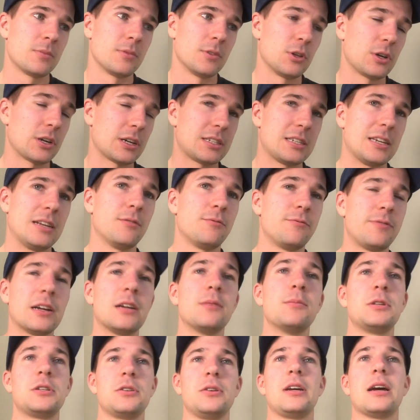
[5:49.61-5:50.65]
Like I said, it
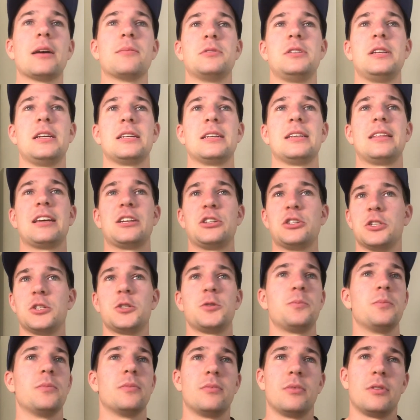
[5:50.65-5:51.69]
fundamentally comes down to that,
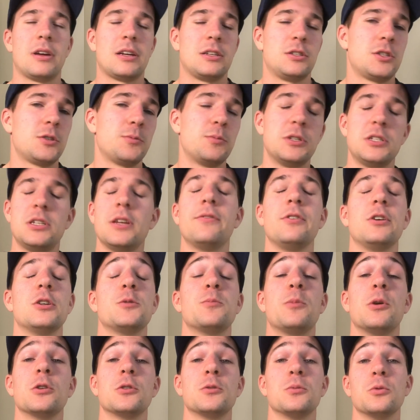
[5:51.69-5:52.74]
just as specific as
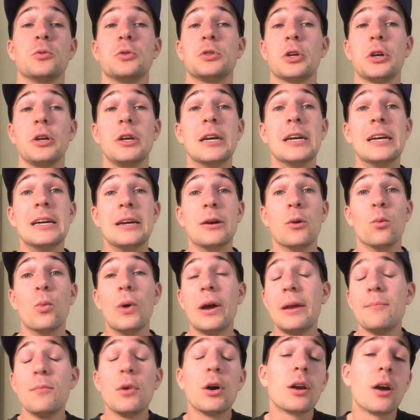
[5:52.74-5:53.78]
possible. So
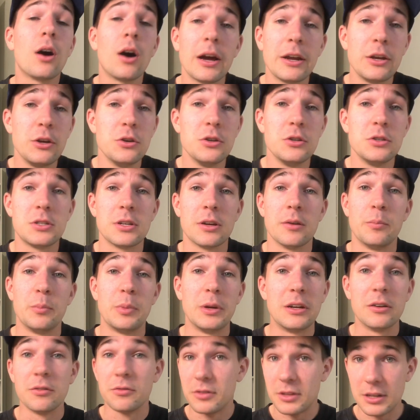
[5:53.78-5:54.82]
when might I use a
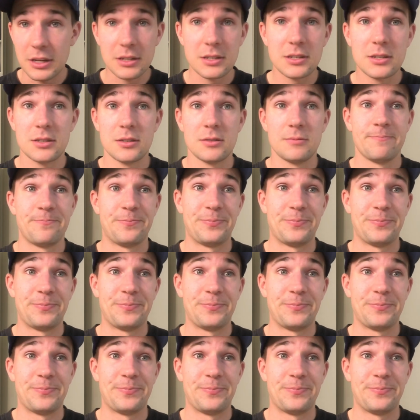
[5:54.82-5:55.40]
bit of this